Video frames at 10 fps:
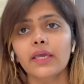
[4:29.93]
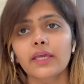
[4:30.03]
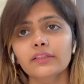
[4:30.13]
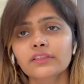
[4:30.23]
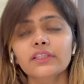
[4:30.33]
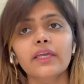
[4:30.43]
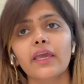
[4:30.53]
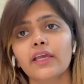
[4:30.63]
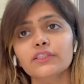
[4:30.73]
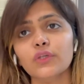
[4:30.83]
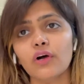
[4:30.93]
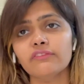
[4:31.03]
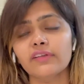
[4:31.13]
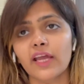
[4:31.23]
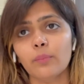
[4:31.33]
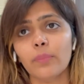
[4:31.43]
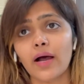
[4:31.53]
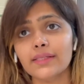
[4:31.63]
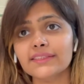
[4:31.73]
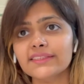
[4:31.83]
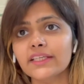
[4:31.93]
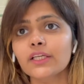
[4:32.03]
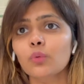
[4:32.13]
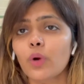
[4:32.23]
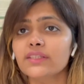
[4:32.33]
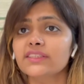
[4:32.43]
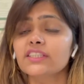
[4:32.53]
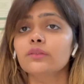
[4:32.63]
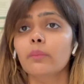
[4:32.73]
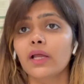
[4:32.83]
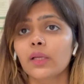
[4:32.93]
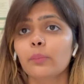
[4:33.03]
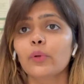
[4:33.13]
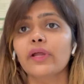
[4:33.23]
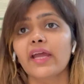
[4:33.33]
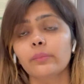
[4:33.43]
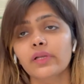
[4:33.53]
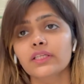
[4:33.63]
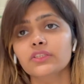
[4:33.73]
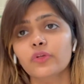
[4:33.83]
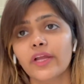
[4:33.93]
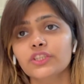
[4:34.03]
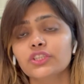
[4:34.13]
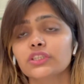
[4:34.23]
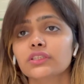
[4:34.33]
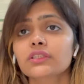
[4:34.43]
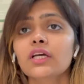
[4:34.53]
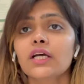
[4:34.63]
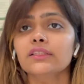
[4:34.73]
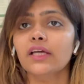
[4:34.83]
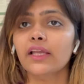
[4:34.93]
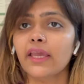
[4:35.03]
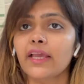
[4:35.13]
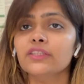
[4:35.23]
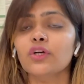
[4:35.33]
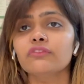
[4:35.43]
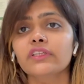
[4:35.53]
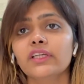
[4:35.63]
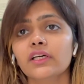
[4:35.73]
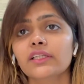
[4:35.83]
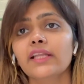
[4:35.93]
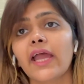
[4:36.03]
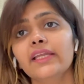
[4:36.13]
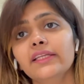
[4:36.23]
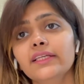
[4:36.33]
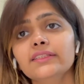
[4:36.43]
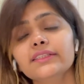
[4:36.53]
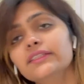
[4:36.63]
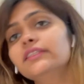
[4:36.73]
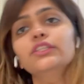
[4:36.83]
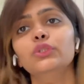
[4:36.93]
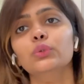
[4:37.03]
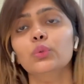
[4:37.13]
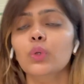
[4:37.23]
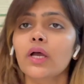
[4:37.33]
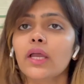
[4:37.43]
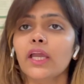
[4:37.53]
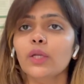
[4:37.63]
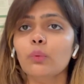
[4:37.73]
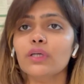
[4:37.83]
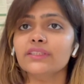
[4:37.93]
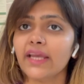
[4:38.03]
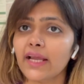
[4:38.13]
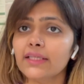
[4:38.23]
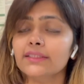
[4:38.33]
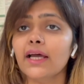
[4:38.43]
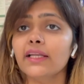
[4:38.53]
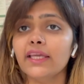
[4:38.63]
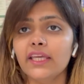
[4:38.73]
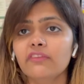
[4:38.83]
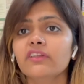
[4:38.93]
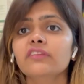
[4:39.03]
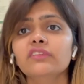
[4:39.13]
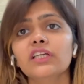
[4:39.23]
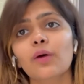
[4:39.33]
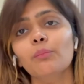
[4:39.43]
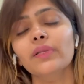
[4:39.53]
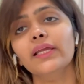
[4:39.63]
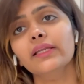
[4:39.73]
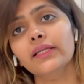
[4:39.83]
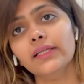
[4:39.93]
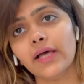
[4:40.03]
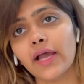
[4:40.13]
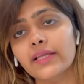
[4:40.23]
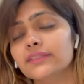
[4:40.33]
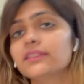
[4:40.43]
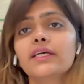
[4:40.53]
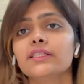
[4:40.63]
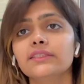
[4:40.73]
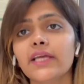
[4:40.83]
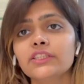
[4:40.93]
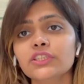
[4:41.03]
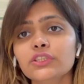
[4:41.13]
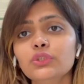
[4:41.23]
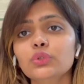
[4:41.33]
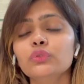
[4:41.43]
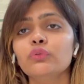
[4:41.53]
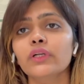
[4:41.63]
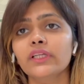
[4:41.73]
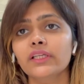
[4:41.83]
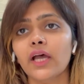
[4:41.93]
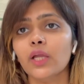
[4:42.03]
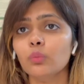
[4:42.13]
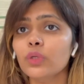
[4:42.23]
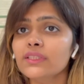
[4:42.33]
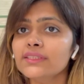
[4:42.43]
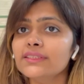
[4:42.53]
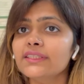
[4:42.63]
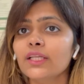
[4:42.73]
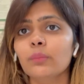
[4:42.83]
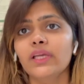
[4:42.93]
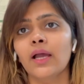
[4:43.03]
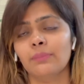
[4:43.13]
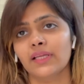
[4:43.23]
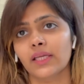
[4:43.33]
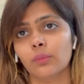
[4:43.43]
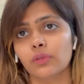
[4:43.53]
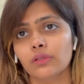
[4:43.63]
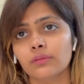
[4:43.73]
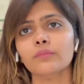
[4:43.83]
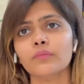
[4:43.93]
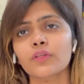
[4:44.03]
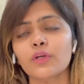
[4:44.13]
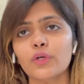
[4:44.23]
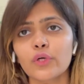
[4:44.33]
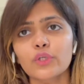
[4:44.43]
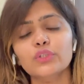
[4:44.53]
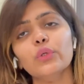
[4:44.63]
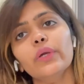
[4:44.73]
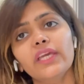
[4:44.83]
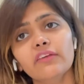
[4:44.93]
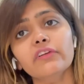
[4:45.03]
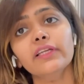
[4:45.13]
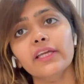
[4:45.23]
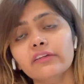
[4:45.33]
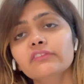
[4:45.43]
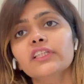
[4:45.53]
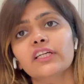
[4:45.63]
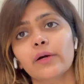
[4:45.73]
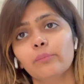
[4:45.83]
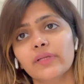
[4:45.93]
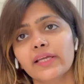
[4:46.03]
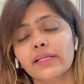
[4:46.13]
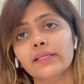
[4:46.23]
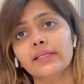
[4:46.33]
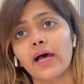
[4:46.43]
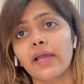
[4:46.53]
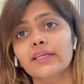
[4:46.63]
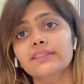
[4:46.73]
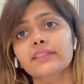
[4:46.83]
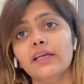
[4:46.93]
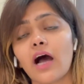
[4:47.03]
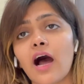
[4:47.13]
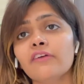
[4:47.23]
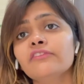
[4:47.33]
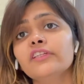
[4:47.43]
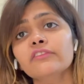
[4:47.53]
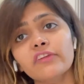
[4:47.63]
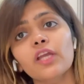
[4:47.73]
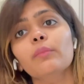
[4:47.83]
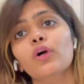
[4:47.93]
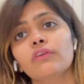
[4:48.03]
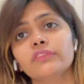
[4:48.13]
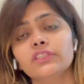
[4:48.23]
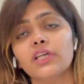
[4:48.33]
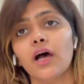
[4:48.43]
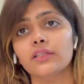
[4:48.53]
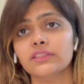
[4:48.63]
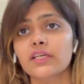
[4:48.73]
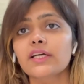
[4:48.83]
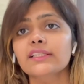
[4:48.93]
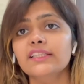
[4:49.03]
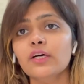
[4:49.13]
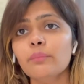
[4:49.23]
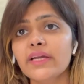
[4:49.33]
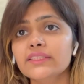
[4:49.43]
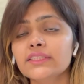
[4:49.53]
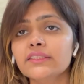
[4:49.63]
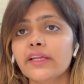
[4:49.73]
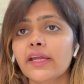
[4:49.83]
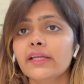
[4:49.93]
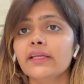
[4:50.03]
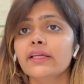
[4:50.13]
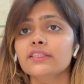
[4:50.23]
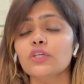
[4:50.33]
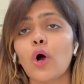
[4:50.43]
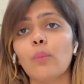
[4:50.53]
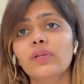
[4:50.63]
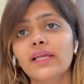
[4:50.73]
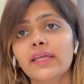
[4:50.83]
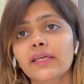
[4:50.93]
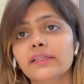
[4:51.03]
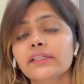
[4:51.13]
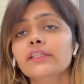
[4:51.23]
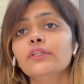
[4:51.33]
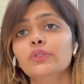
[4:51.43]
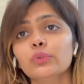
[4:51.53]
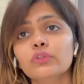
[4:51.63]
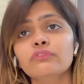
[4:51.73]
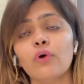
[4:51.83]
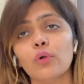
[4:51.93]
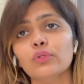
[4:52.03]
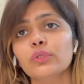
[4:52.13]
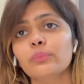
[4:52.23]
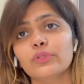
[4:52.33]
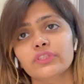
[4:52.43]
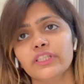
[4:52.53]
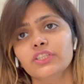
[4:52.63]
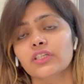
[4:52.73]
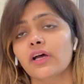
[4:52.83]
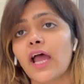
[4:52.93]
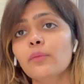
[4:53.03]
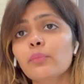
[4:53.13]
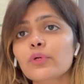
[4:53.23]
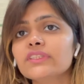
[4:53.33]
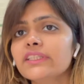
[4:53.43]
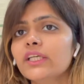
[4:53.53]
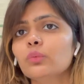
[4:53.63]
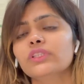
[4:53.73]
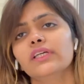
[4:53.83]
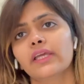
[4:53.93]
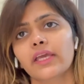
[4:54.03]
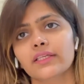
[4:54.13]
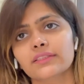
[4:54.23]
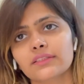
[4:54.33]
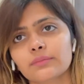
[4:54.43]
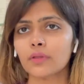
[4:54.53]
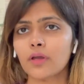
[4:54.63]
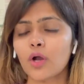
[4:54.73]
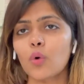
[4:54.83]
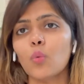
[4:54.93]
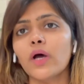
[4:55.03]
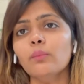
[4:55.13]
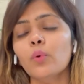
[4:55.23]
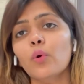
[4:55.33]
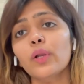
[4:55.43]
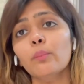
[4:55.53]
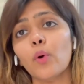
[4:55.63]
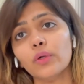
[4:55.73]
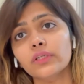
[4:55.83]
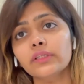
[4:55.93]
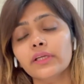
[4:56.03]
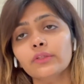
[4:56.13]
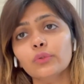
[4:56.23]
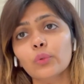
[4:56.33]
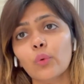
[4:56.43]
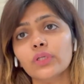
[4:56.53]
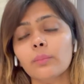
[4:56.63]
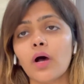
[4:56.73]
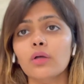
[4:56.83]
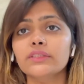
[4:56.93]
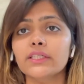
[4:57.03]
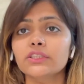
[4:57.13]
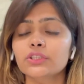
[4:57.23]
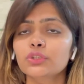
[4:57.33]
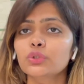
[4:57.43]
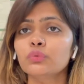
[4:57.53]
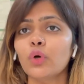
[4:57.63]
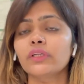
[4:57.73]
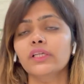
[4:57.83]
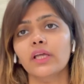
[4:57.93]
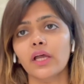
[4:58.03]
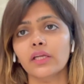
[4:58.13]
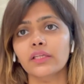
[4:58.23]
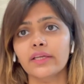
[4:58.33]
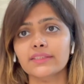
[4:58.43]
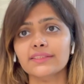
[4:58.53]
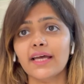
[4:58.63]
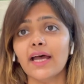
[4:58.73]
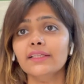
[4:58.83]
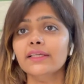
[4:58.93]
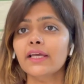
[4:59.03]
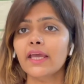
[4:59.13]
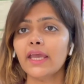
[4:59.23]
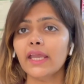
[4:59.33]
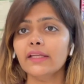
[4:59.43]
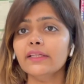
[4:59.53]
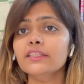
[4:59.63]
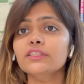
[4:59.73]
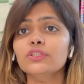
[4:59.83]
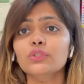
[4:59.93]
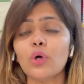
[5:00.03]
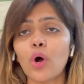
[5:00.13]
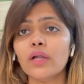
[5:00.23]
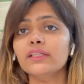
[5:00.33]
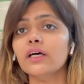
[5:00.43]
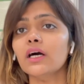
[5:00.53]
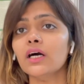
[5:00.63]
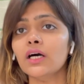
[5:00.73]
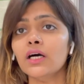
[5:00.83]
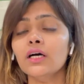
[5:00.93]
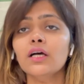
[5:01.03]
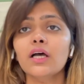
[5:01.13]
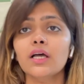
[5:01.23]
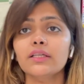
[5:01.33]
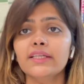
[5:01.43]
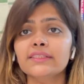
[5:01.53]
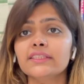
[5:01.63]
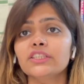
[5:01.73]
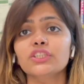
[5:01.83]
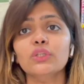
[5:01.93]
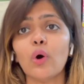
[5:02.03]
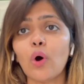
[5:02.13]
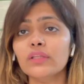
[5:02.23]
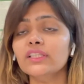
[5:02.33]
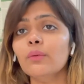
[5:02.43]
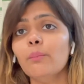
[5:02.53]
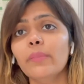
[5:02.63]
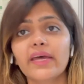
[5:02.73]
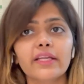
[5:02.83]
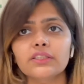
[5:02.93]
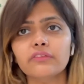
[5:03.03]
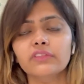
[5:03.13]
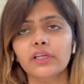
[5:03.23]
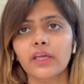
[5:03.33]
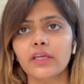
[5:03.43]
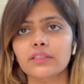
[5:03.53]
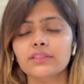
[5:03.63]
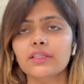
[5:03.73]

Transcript: In the case of Laipal Singh versus Manipur administration, the case of the year 1962, it was held that even if the complainant dies, section 249 will still be applicable. So even if the complainant dies after framing of the charge, the magistrate is obligated to follow the procedure and proceed with the case. One more important thing to note about section 249 is that it is not a decision on the merits of the case